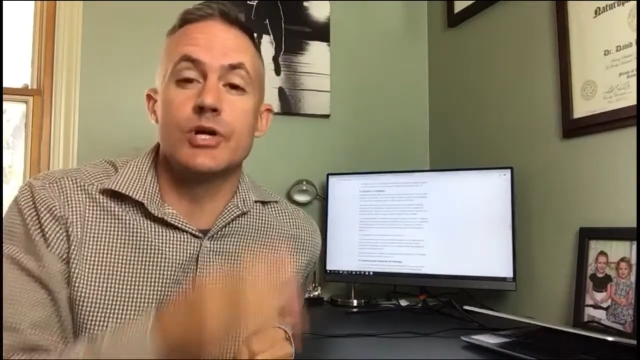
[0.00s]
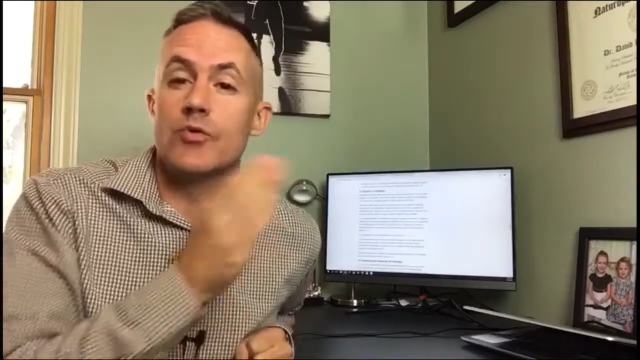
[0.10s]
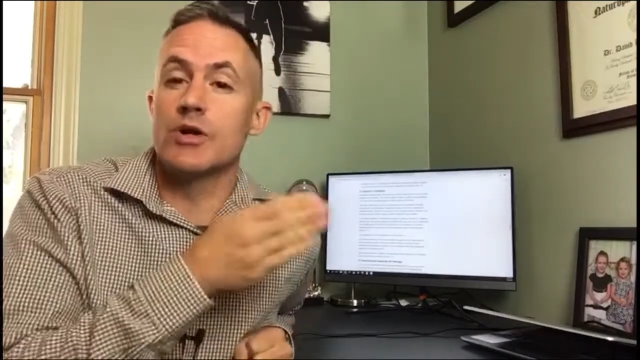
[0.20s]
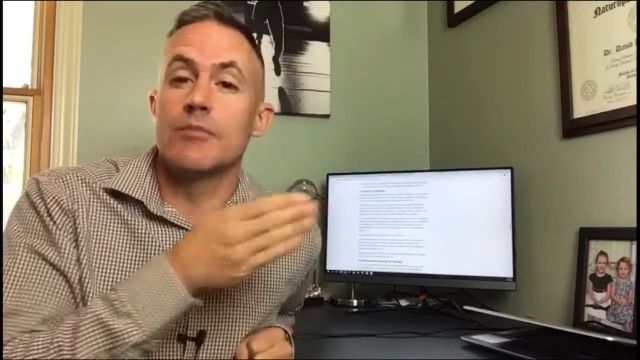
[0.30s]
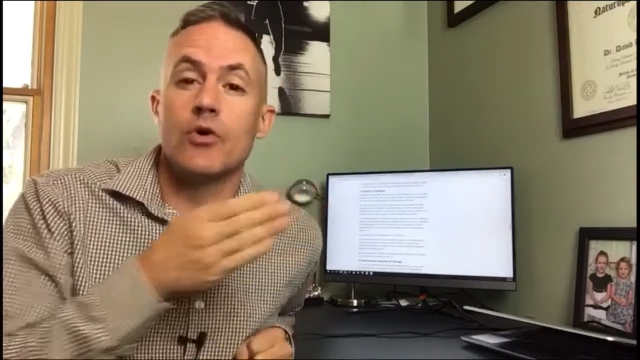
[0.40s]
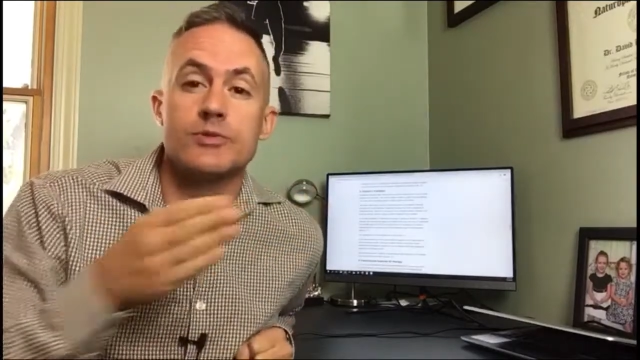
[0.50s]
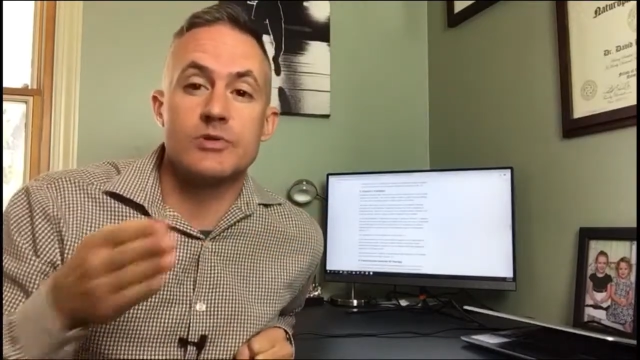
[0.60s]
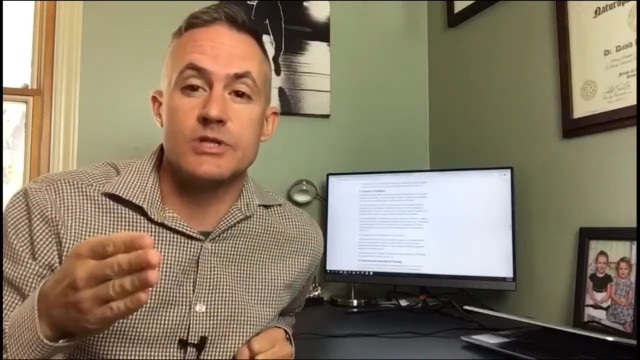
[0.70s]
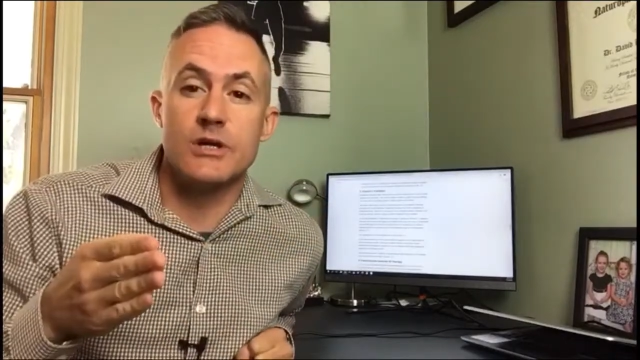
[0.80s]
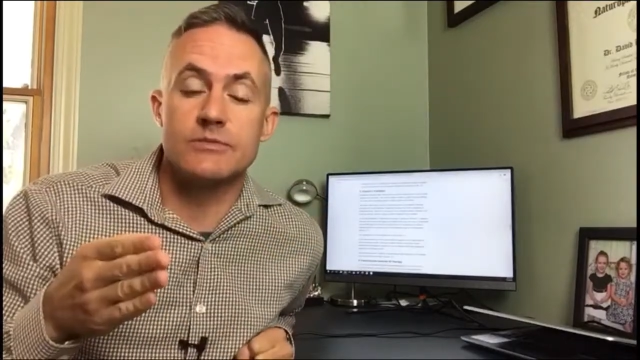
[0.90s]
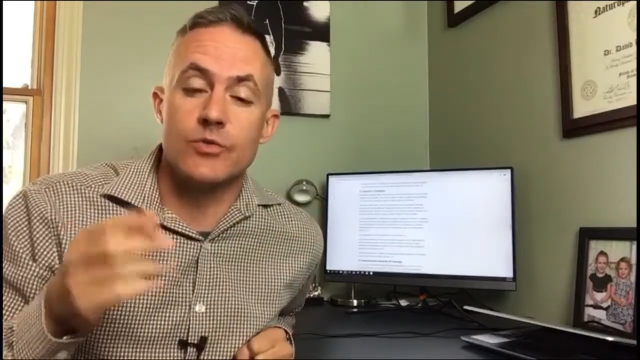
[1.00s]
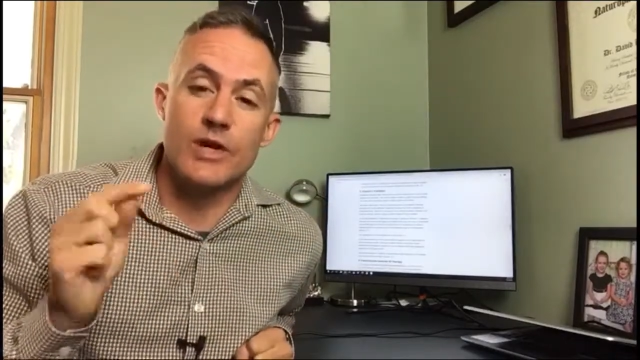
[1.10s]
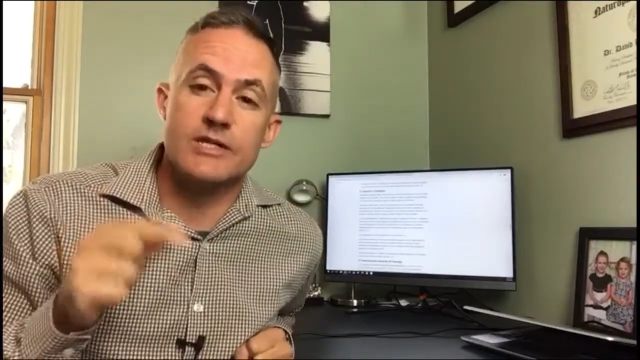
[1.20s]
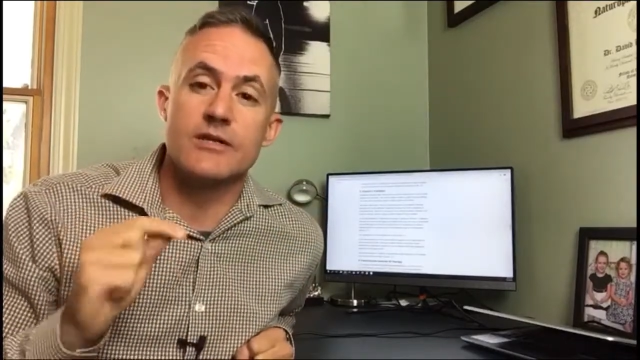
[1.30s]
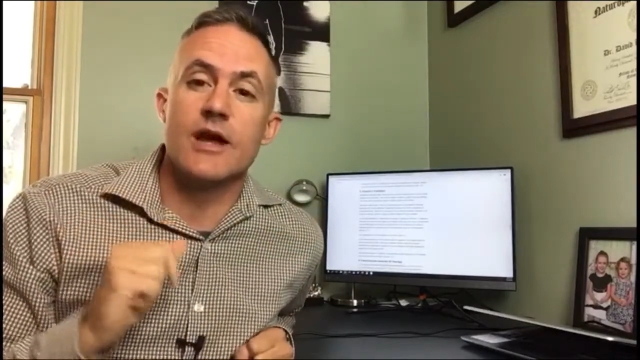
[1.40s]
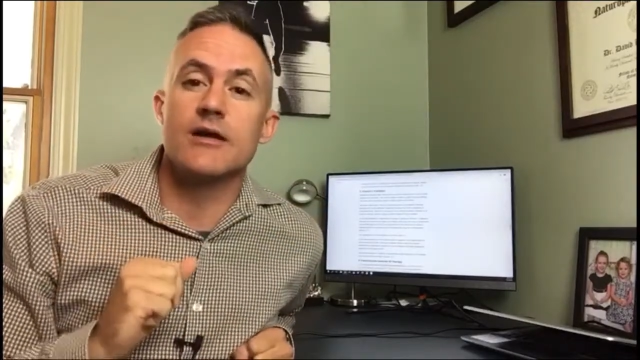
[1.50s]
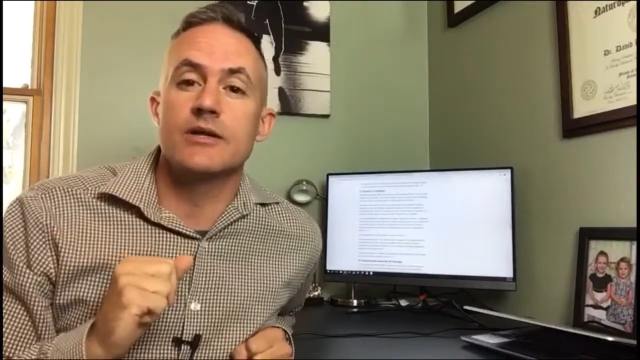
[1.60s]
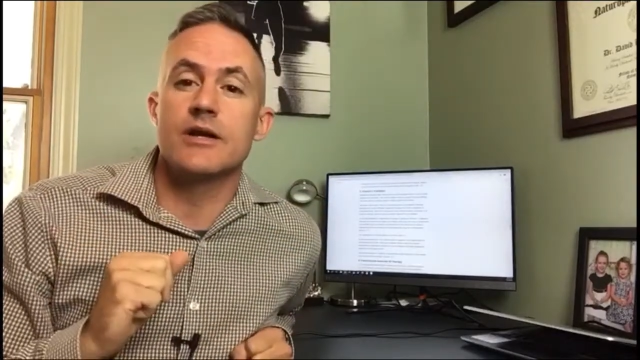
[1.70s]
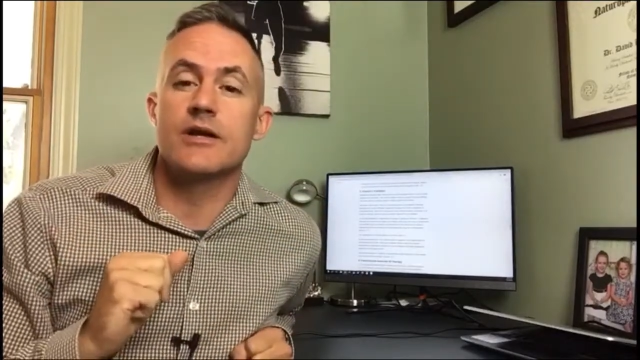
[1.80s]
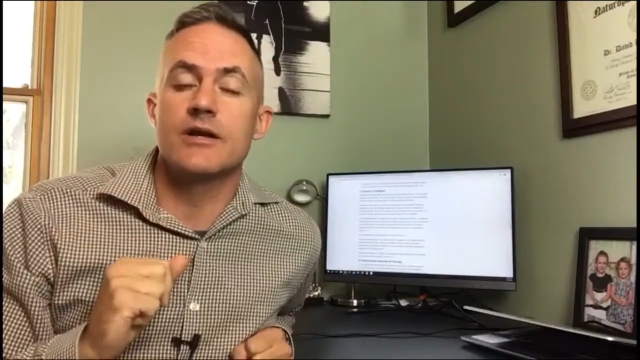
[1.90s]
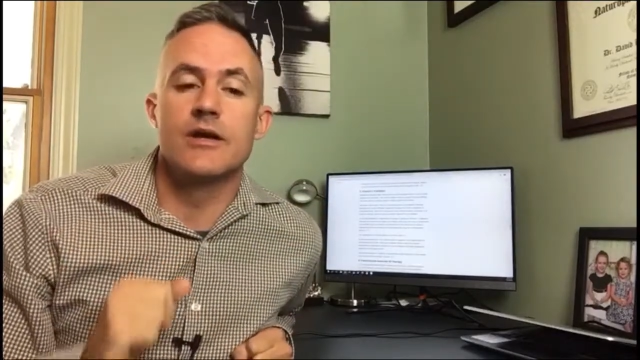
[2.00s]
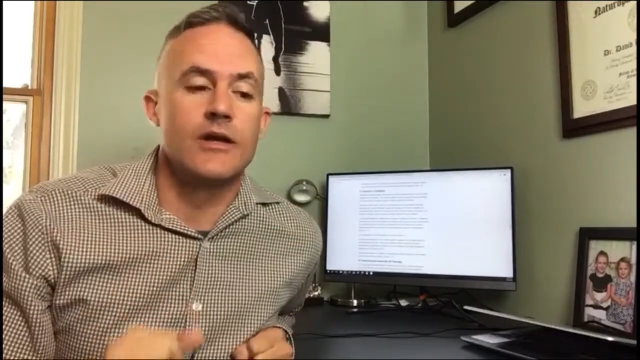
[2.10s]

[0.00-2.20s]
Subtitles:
you're in multiple times a week to that clinic.